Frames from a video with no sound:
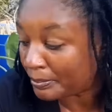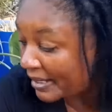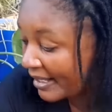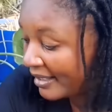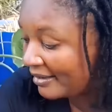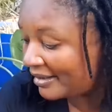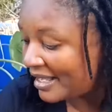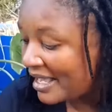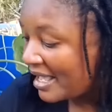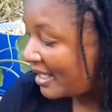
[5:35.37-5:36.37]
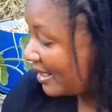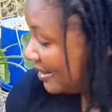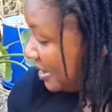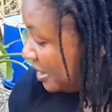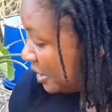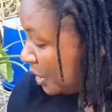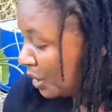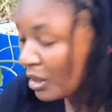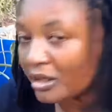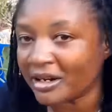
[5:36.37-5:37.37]
pile. And in
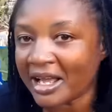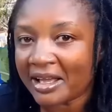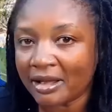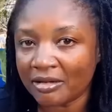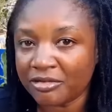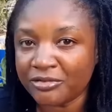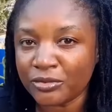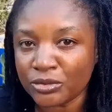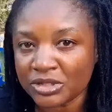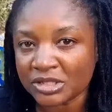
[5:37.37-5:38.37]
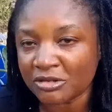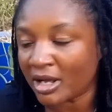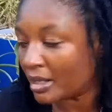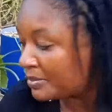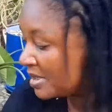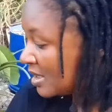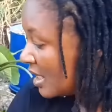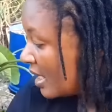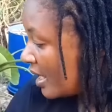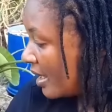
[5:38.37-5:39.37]
here, I have food scraps.
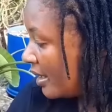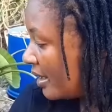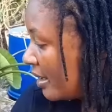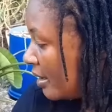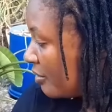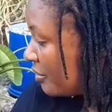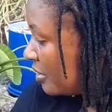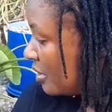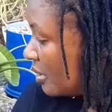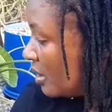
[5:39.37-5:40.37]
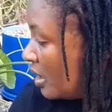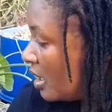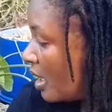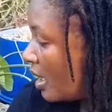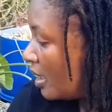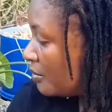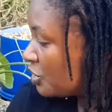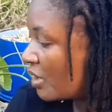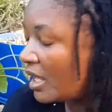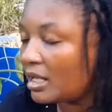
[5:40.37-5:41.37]
I have
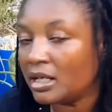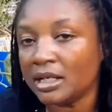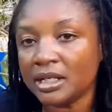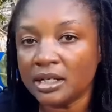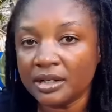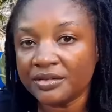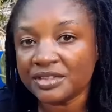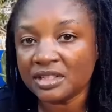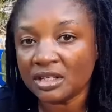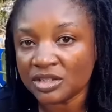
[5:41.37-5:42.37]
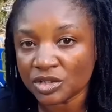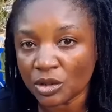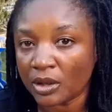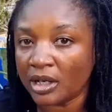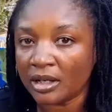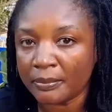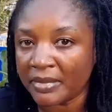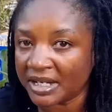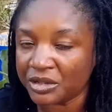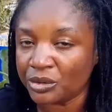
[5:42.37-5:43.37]
dry leaves, soil,
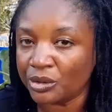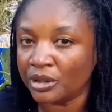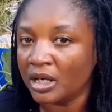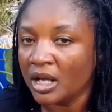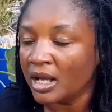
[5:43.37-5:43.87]
manure,